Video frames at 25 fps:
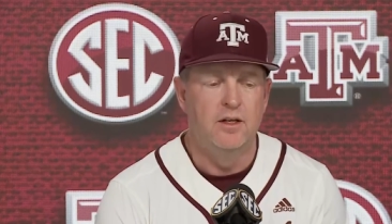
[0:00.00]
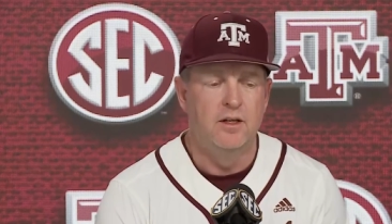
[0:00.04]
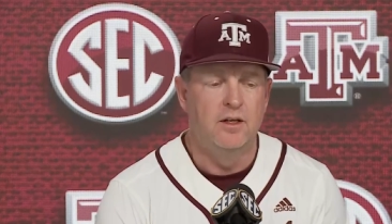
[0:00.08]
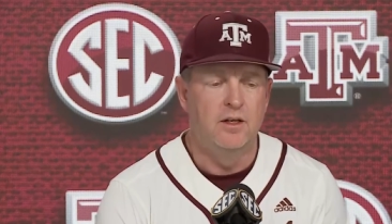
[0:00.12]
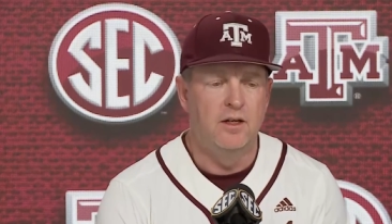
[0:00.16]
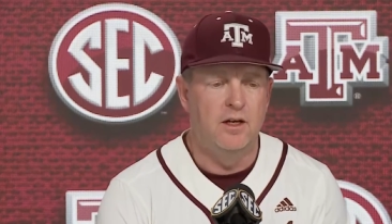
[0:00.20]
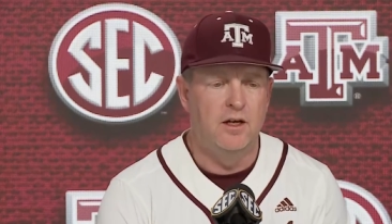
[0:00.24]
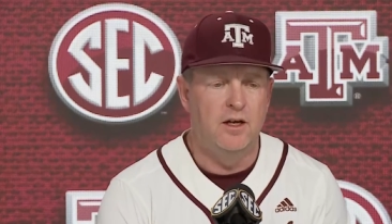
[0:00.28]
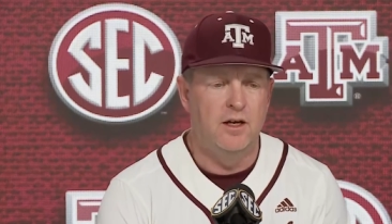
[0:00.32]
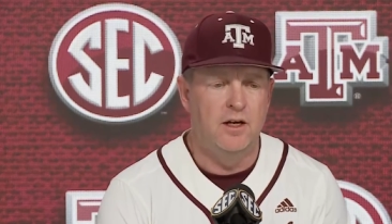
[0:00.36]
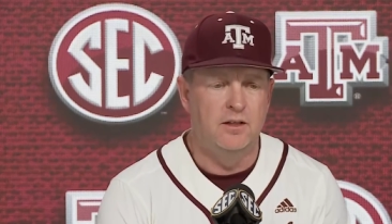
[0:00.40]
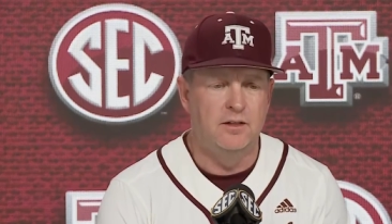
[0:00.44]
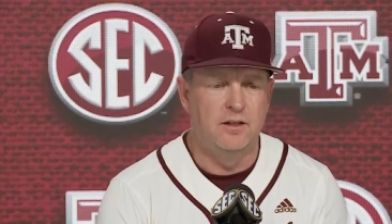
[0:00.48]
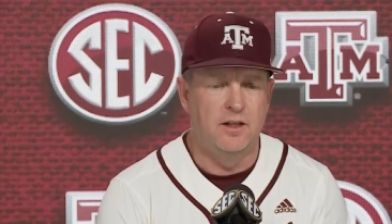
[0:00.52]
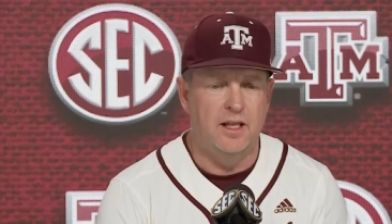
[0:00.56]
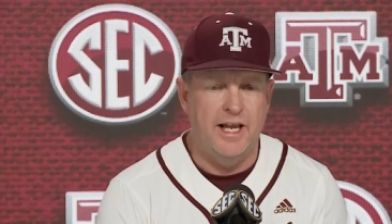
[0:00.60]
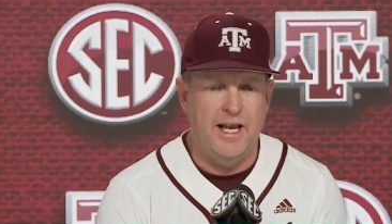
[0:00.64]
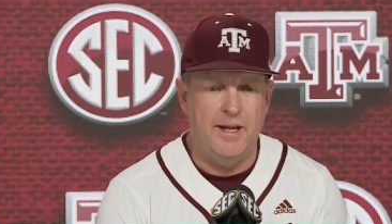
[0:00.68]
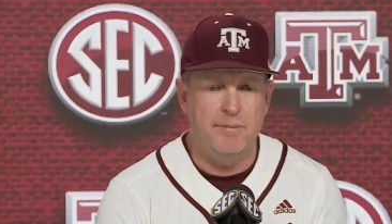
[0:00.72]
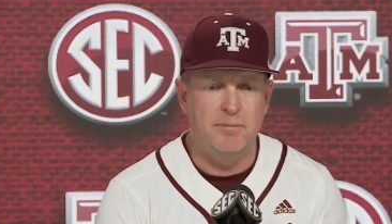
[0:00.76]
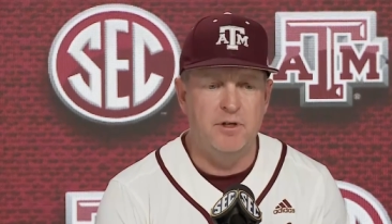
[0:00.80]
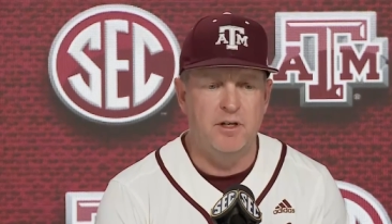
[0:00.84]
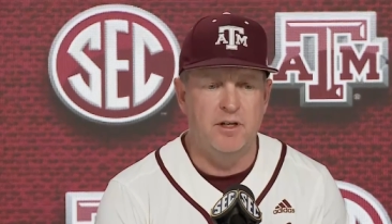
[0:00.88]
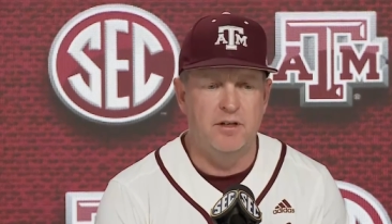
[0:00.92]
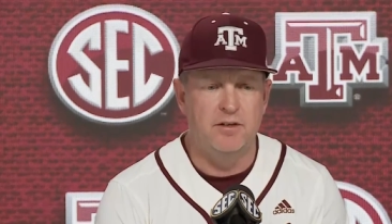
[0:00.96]

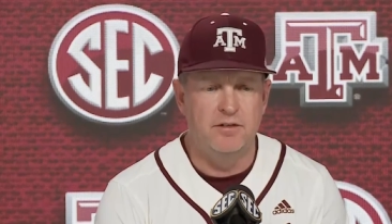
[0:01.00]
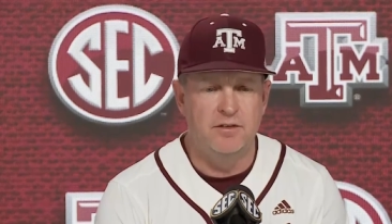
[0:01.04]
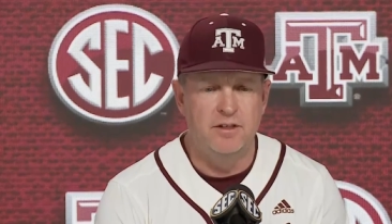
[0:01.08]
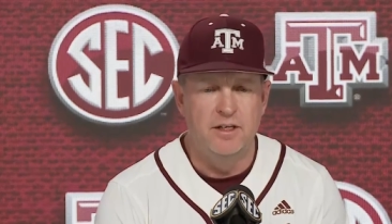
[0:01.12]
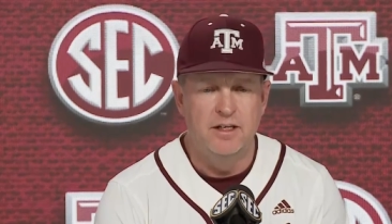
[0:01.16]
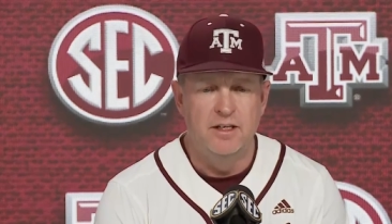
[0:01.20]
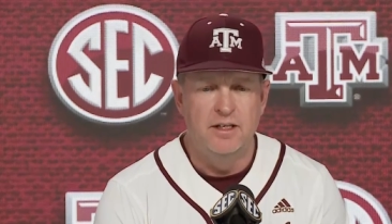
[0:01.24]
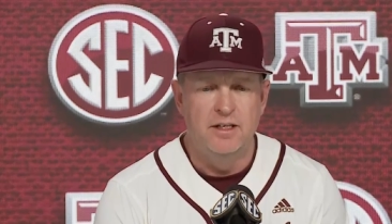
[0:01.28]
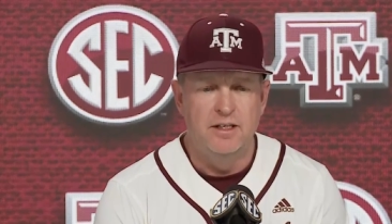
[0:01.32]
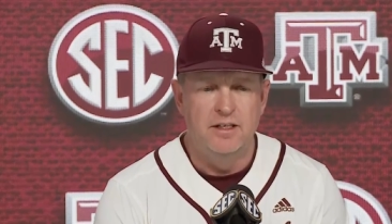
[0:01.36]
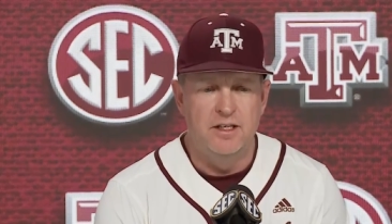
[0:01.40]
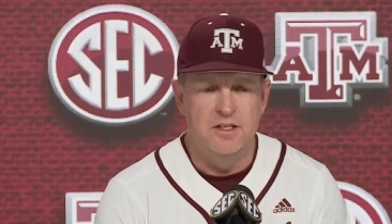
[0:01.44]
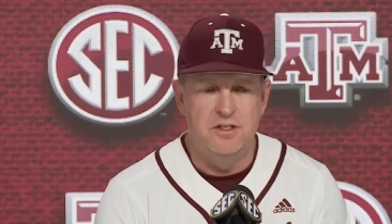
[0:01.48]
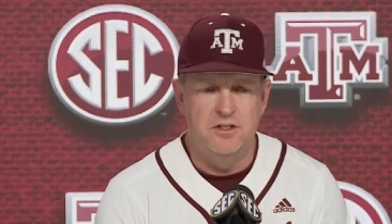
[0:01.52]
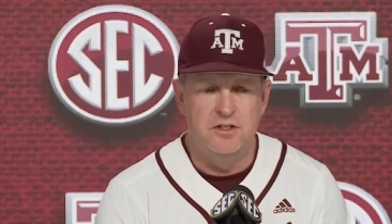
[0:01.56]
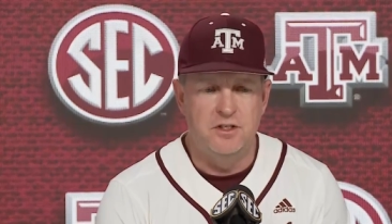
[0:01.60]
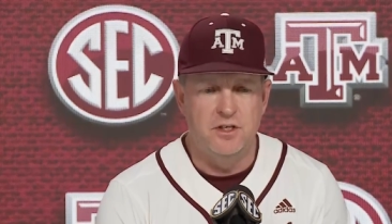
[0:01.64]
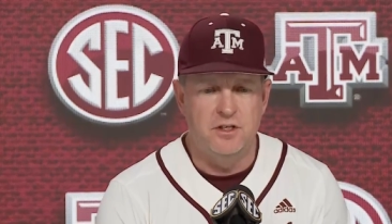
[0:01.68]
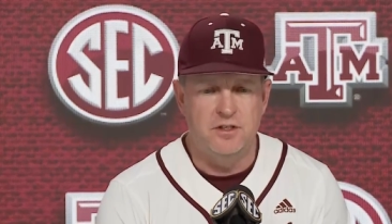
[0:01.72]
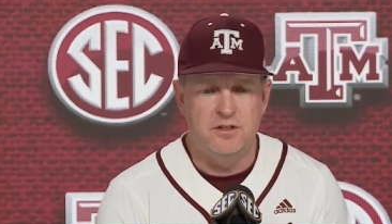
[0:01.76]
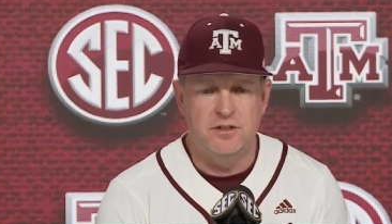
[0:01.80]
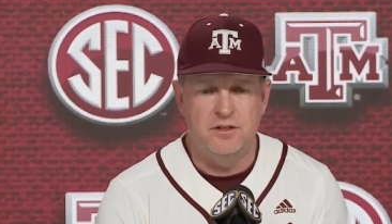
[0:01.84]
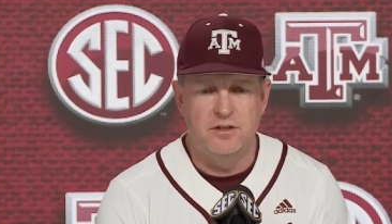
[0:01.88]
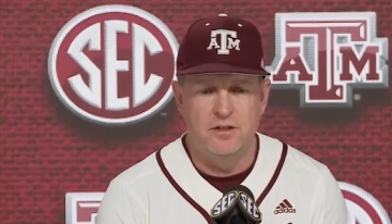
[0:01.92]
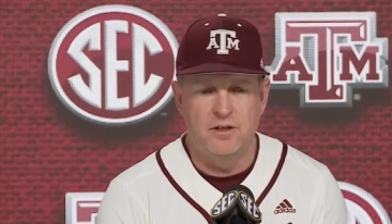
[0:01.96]
Lamkin and
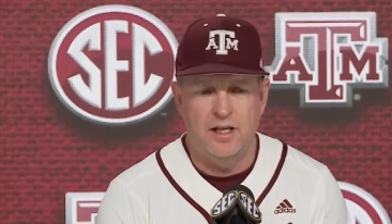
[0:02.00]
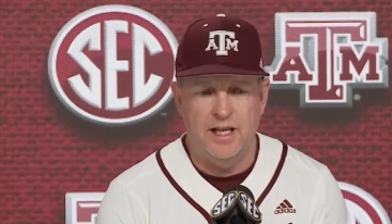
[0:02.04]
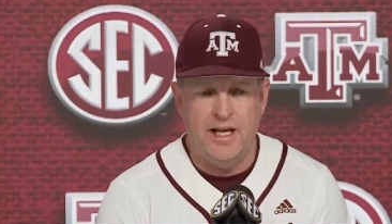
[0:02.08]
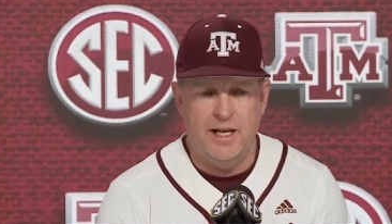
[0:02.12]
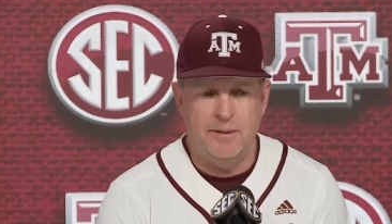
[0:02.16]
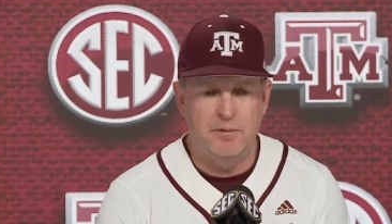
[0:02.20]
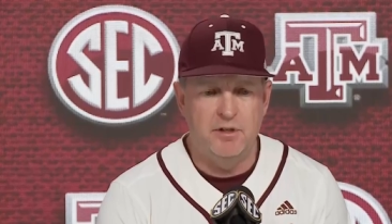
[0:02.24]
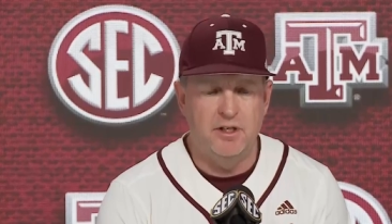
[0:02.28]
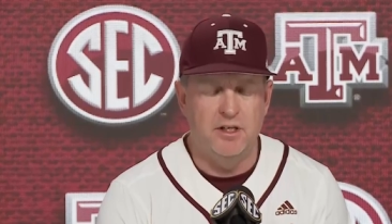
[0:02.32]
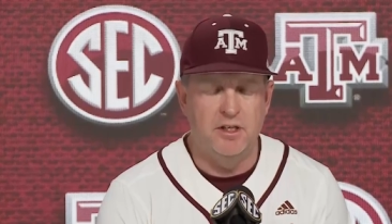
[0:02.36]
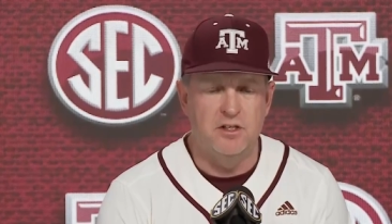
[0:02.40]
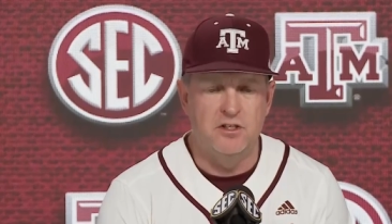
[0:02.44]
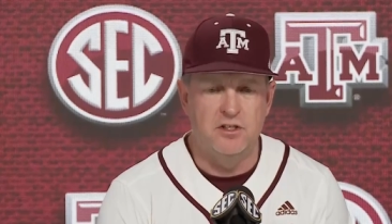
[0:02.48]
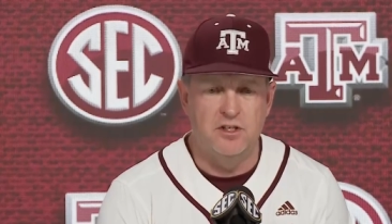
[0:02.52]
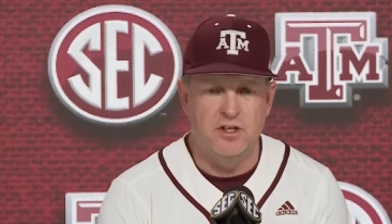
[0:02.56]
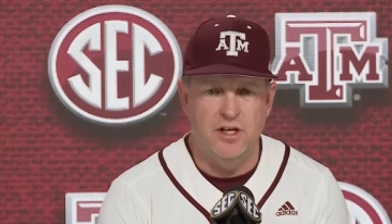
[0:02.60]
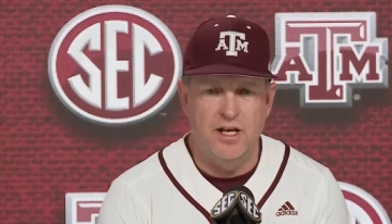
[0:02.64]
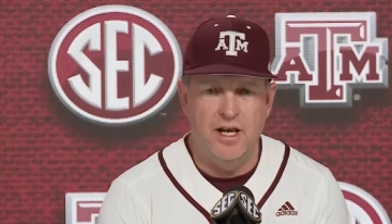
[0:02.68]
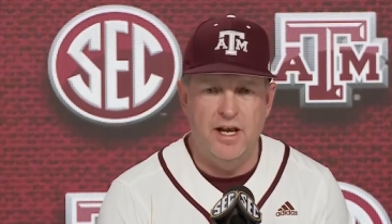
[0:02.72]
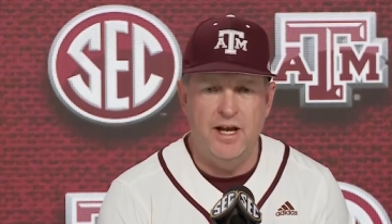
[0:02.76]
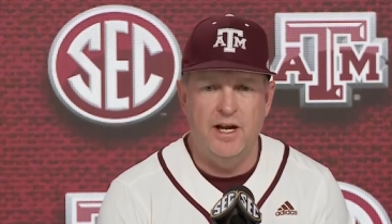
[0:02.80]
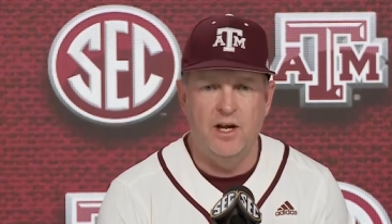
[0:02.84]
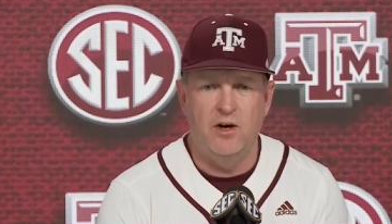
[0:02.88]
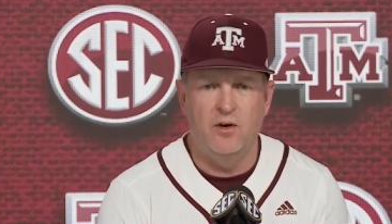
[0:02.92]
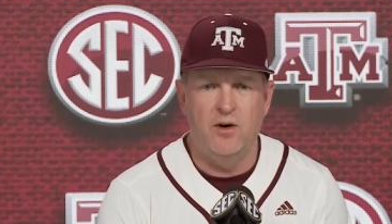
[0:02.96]

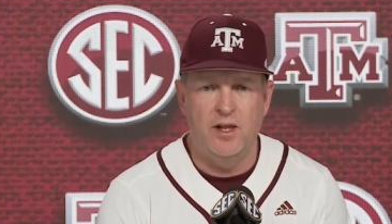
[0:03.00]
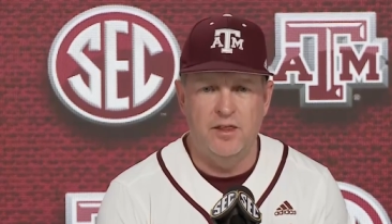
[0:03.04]
Sadeo,